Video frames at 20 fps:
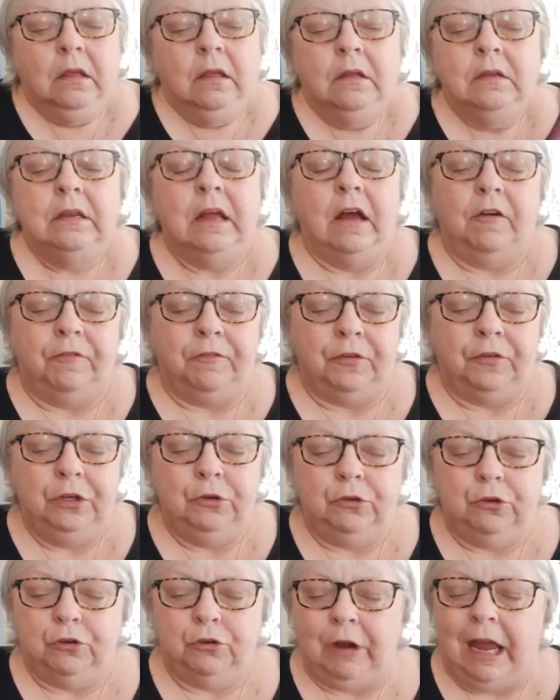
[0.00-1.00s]
Now, for you
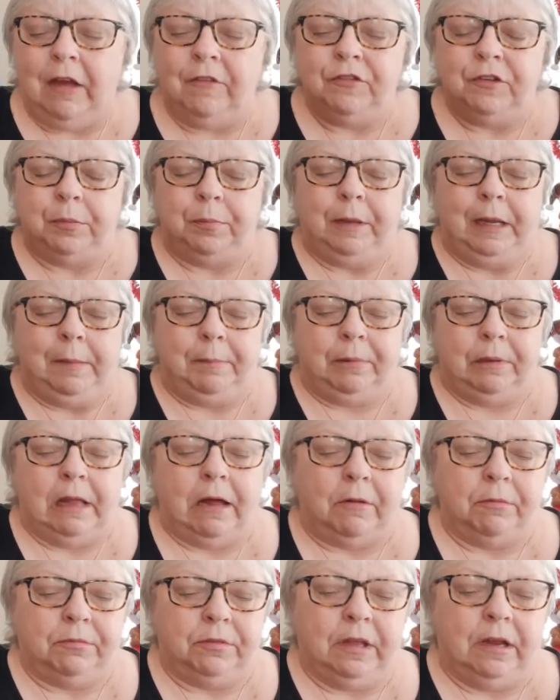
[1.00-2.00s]
craft people
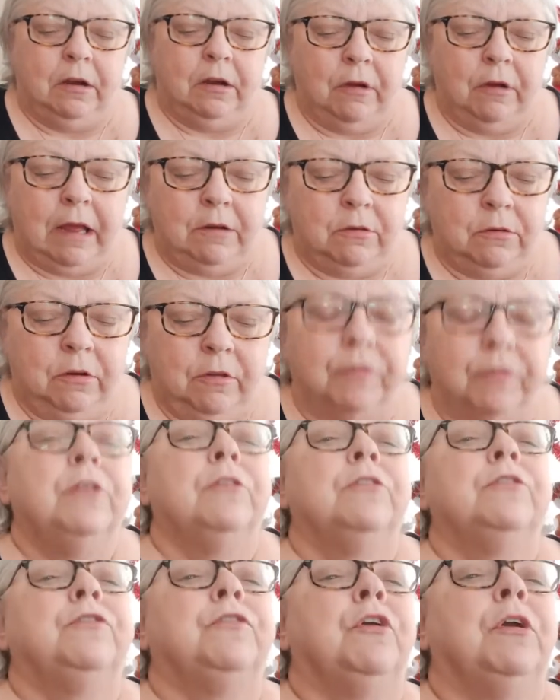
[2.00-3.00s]
out there, I don't know if
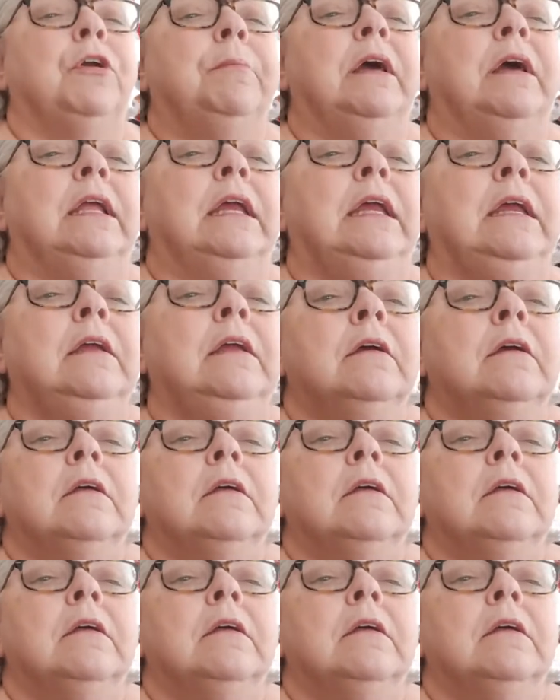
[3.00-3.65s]
there's very many,